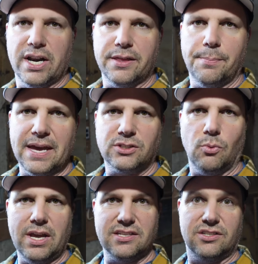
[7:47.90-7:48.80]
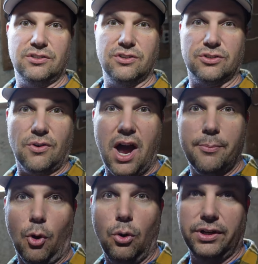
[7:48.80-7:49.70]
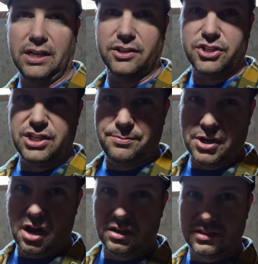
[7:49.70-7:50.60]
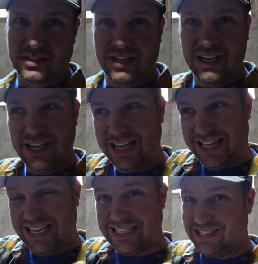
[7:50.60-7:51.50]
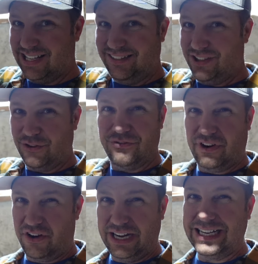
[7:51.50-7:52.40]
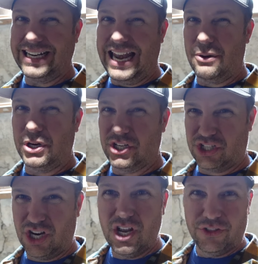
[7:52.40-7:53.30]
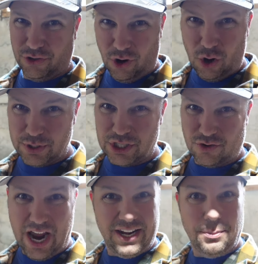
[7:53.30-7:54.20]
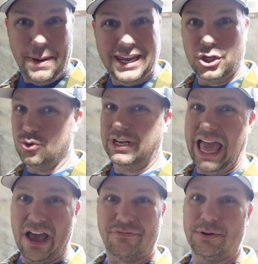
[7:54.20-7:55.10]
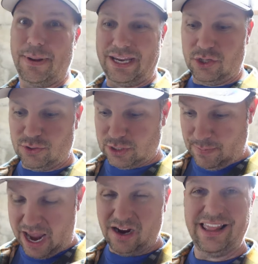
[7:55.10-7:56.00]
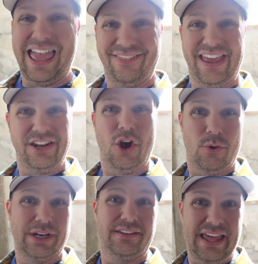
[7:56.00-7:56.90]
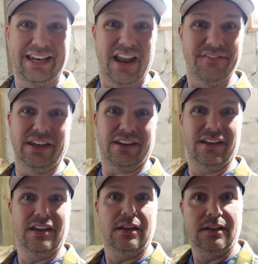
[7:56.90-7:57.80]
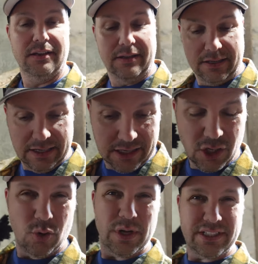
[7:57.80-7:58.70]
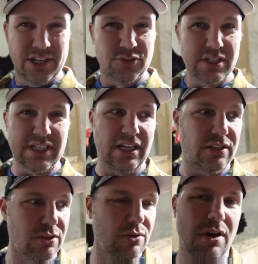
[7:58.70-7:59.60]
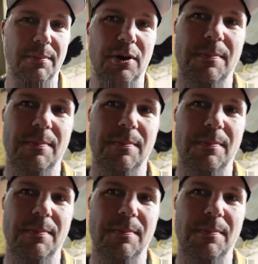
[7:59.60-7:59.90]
of the best ways to describe Old English Sheepdogs is that they're very clownish. They're always trying to make you laugh and make you smile, and they know it. They love it. You know what's interesting too about